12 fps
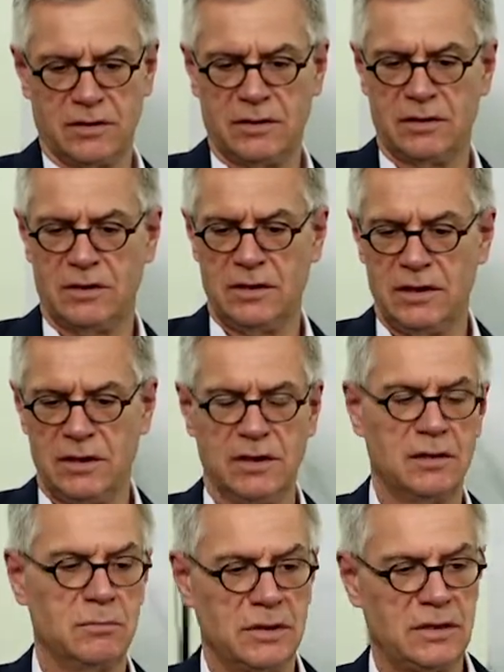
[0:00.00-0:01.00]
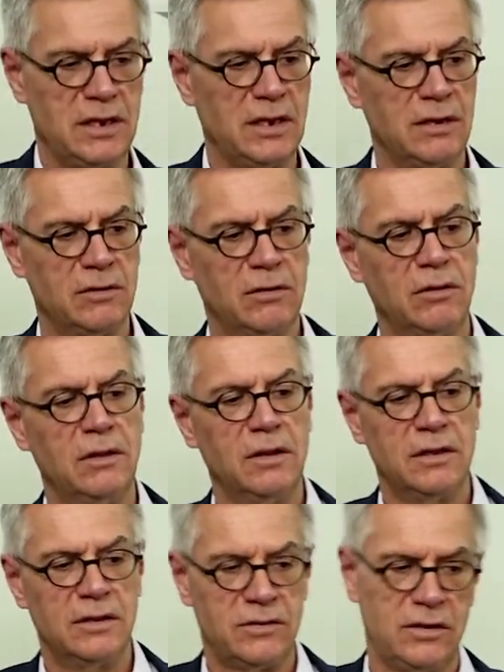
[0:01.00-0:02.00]
the material
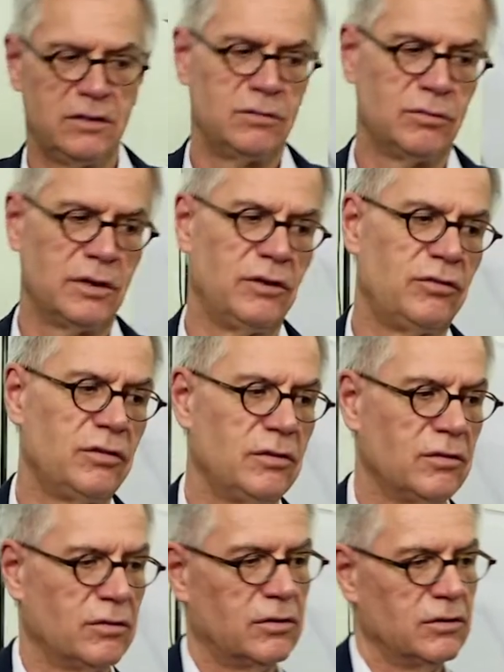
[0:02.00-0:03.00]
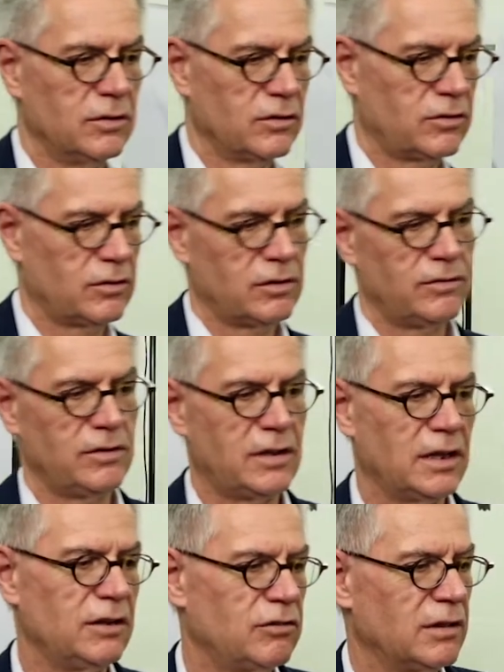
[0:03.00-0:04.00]
situation on
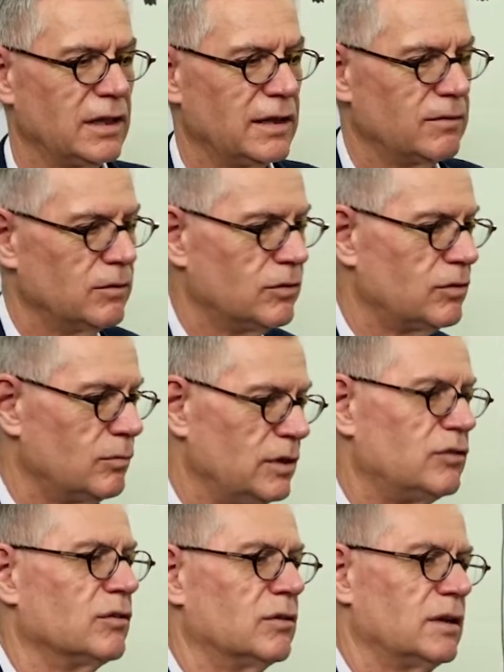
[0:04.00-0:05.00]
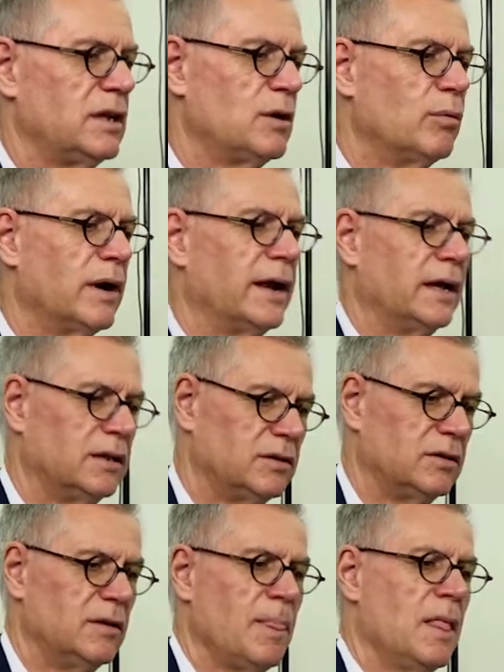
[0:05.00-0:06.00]
certification levels which are required
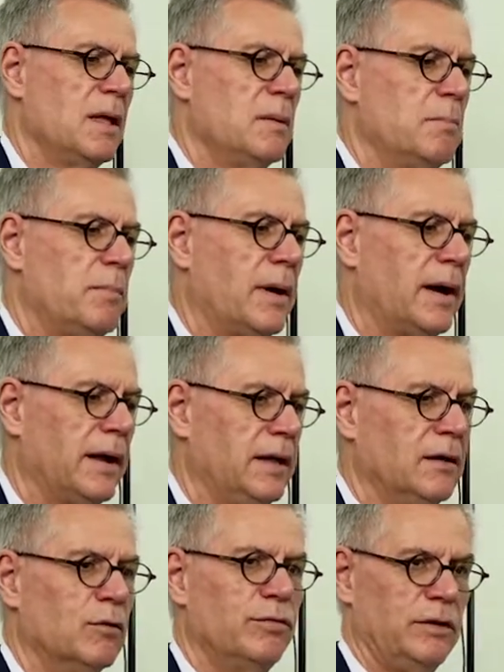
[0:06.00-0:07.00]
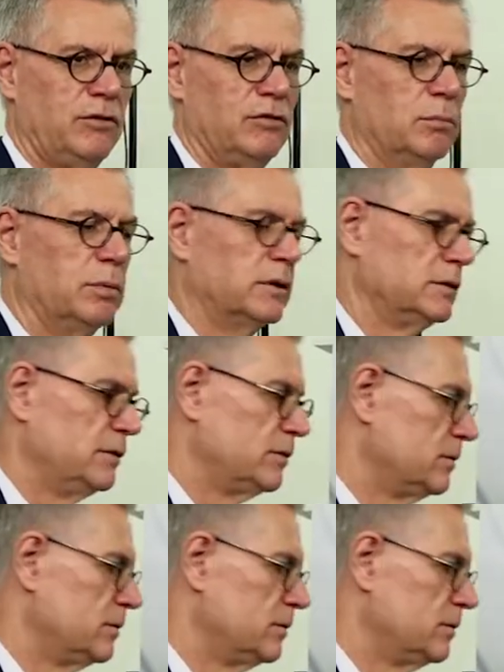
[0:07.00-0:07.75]
by official bodies.